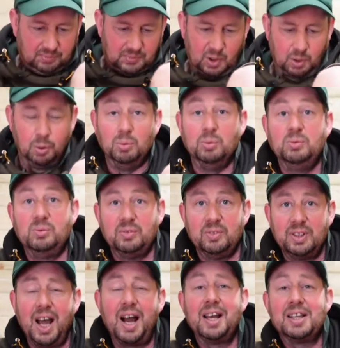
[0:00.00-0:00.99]
Oh,
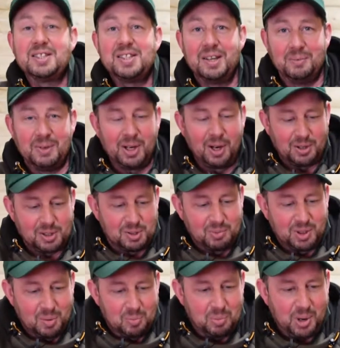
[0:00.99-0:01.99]
that's it. We've got
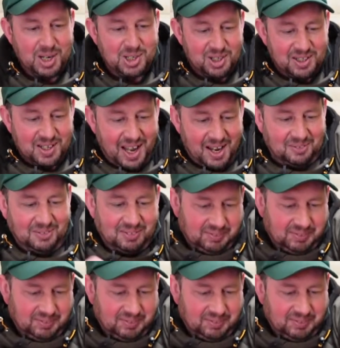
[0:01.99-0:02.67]
some compression now.